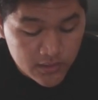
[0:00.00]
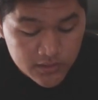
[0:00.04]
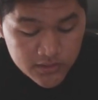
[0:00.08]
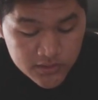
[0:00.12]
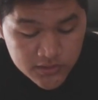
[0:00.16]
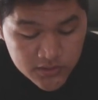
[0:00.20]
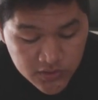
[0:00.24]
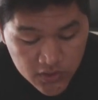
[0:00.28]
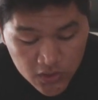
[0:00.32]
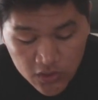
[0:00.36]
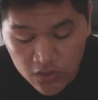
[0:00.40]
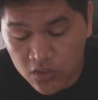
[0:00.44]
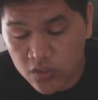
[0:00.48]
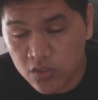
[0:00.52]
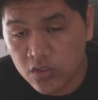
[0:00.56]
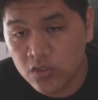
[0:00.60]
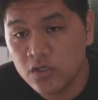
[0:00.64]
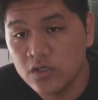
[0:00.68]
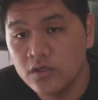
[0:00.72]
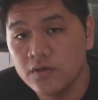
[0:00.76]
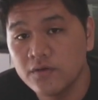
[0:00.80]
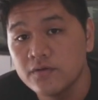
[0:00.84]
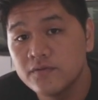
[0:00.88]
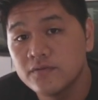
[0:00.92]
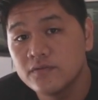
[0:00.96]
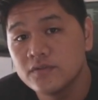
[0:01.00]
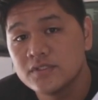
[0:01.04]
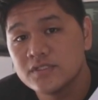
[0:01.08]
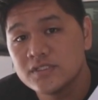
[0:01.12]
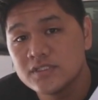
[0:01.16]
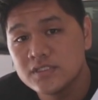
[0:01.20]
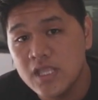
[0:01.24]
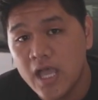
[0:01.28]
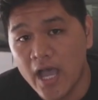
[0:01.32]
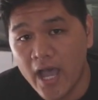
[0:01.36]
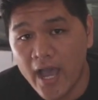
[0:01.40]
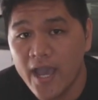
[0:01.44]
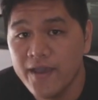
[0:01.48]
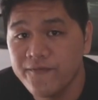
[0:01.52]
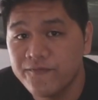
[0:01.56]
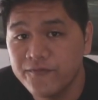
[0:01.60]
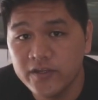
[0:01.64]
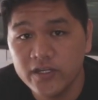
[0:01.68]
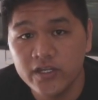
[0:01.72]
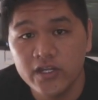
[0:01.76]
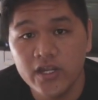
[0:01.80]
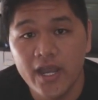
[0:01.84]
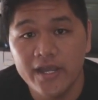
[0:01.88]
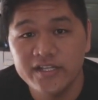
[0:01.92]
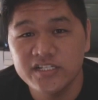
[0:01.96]
So I
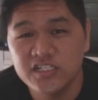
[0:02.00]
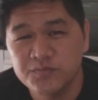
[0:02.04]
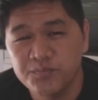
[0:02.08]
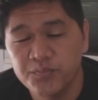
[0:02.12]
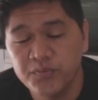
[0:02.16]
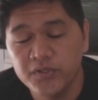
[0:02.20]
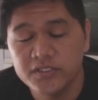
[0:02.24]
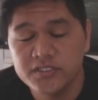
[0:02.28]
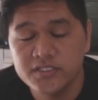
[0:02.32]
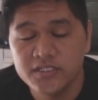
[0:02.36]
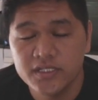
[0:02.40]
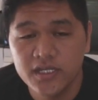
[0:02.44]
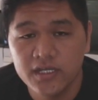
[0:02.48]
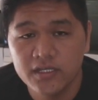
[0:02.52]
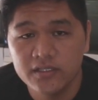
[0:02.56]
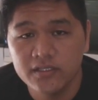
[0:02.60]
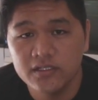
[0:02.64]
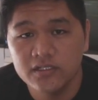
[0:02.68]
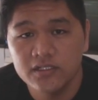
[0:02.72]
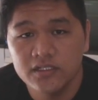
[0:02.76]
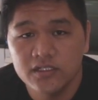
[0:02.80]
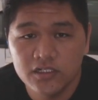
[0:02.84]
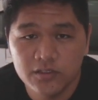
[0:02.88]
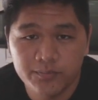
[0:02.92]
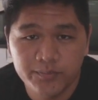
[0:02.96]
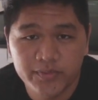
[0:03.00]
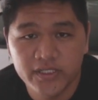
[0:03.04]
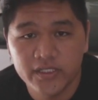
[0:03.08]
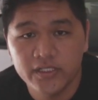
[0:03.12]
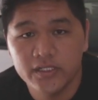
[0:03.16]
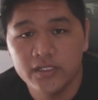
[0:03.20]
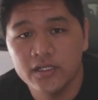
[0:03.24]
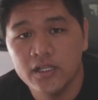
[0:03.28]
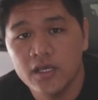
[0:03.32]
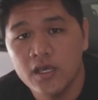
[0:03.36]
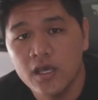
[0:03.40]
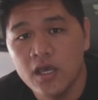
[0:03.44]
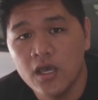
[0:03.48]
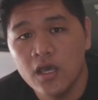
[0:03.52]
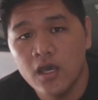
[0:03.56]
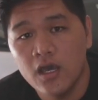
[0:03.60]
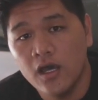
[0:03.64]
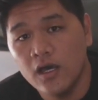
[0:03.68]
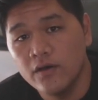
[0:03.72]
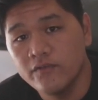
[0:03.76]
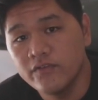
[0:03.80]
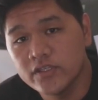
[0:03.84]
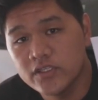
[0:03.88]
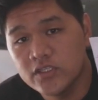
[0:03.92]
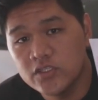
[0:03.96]
figure I just put together a little bit
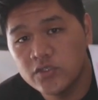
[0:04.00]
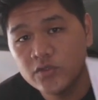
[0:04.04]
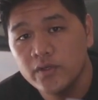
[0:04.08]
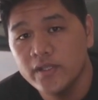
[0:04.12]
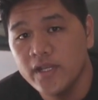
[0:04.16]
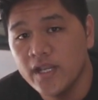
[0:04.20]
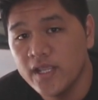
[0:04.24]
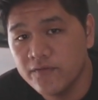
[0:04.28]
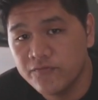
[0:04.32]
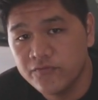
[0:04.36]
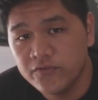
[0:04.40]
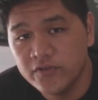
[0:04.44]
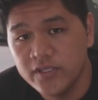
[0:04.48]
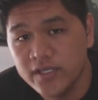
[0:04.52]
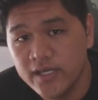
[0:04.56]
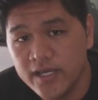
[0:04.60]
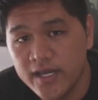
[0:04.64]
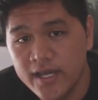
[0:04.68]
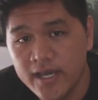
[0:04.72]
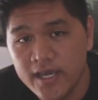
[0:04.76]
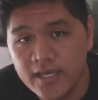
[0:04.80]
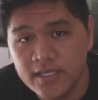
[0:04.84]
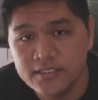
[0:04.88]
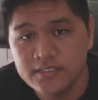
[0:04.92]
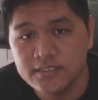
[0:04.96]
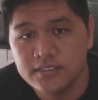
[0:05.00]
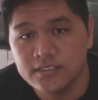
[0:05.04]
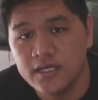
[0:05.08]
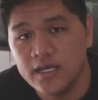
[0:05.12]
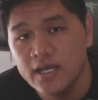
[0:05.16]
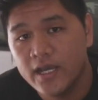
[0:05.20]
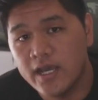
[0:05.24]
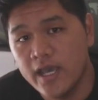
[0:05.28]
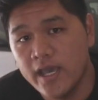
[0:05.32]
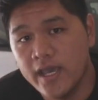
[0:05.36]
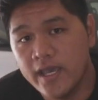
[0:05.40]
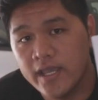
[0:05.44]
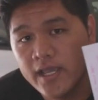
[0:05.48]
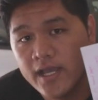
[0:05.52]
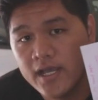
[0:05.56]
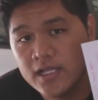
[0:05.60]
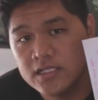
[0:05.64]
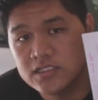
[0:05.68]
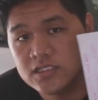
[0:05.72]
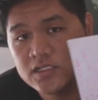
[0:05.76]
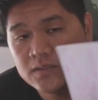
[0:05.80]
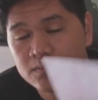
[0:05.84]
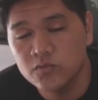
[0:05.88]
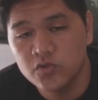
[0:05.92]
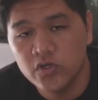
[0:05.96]
of a Q&A for you guys. I
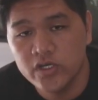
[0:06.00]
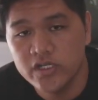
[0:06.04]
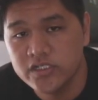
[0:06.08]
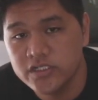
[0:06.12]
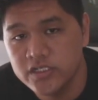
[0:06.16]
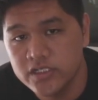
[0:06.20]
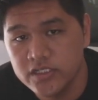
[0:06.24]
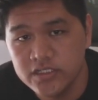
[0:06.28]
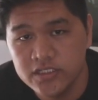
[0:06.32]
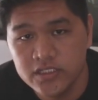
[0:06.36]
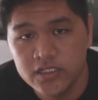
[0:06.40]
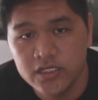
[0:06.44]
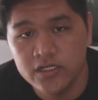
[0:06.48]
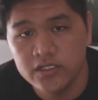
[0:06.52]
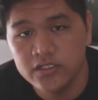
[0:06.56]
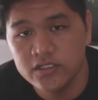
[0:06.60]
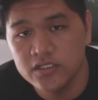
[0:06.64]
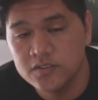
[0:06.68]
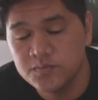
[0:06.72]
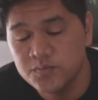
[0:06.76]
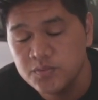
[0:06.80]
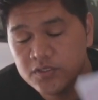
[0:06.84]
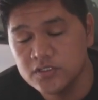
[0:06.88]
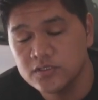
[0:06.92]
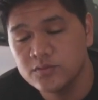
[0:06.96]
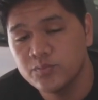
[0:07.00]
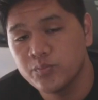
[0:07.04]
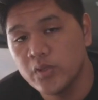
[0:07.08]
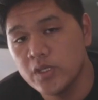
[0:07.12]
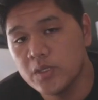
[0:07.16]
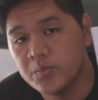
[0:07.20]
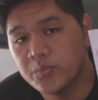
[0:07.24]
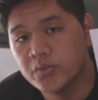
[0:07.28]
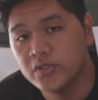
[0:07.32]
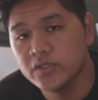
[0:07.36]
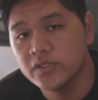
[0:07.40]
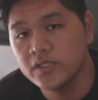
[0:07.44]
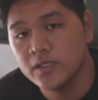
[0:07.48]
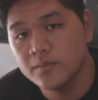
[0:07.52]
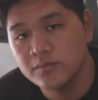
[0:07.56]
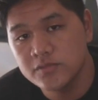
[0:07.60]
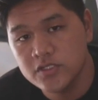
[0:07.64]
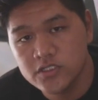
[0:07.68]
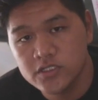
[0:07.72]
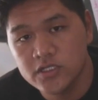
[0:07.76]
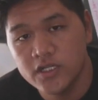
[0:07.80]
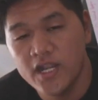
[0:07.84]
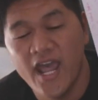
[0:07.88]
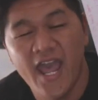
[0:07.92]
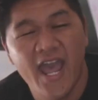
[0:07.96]
got some questions here on this piece of paper that I'm
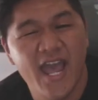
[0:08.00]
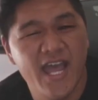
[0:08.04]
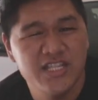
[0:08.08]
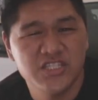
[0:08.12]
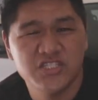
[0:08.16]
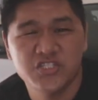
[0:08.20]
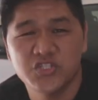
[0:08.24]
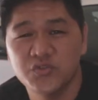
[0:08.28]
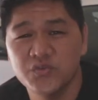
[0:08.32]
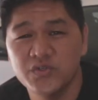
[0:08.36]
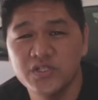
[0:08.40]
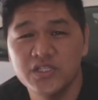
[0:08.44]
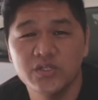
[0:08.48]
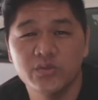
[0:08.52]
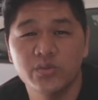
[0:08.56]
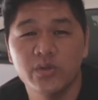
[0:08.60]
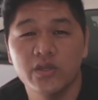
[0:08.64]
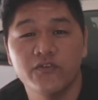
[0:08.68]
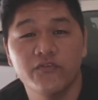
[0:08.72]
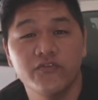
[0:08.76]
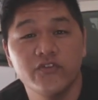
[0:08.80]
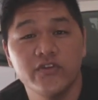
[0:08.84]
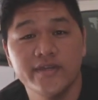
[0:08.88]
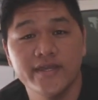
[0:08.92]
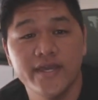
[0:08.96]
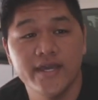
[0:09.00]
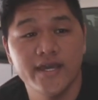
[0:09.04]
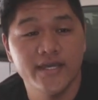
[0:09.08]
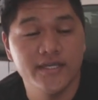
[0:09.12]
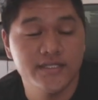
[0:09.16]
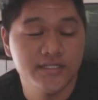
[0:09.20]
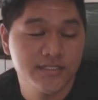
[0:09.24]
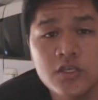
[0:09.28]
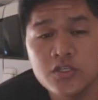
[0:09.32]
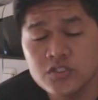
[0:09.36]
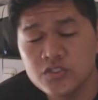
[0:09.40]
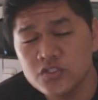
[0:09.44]
just gonna answer really quick for you guys.